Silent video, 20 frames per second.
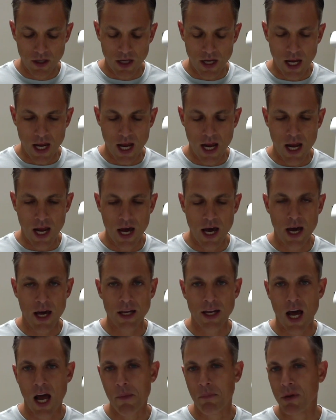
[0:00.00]

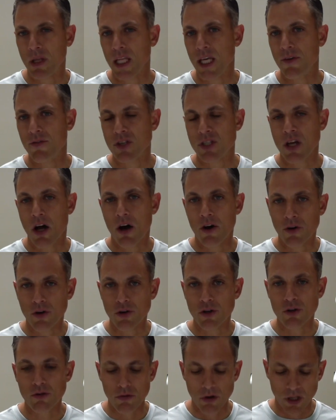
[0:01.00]
and I believe it's
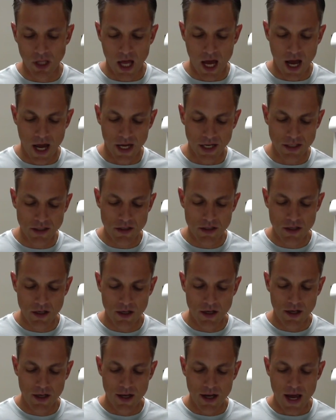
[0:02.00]
underutilized
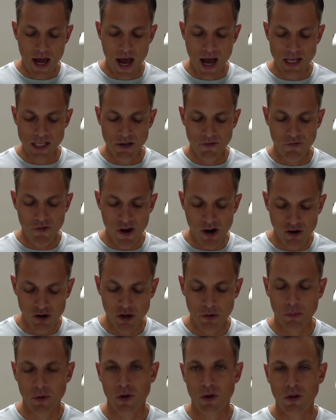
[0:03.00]
as a
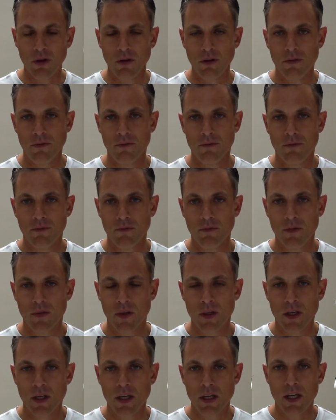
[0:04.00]
variable
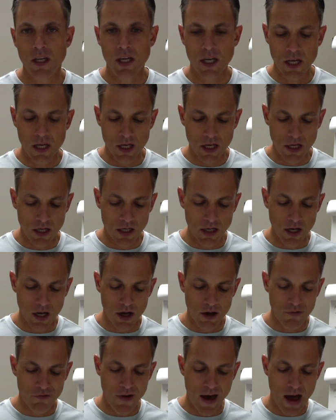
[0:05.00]
in
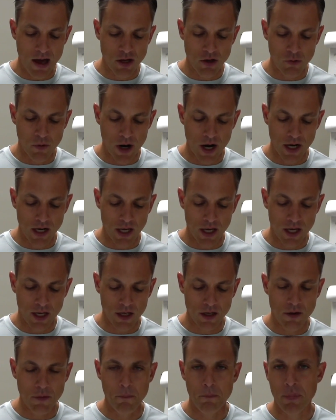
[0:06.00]

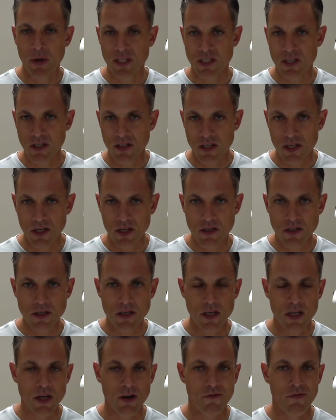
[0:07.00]
evaluating businesses,
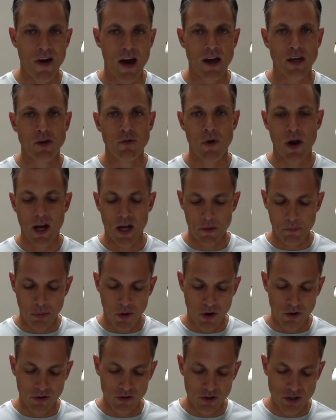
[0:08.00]
in evaluating
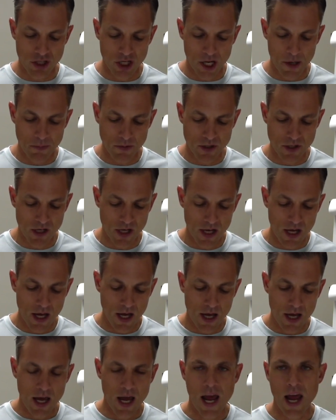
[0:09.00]
partnerships,
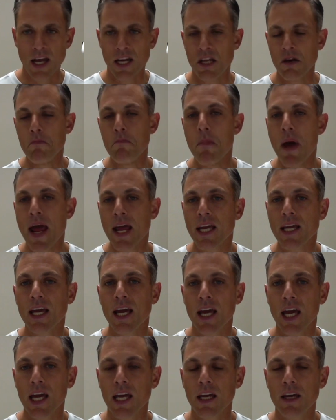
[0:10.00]
and in
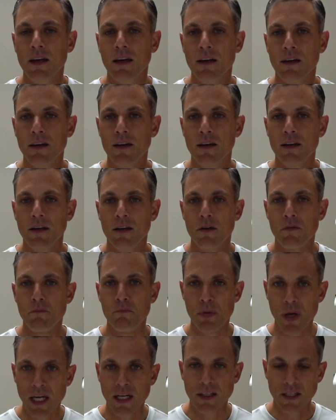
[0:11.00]
making
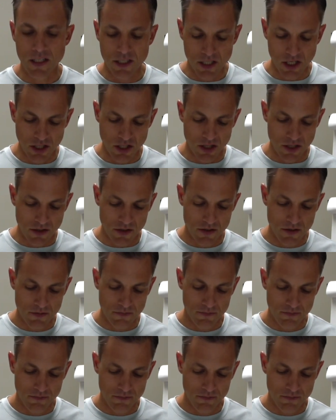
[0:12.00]
big decisions.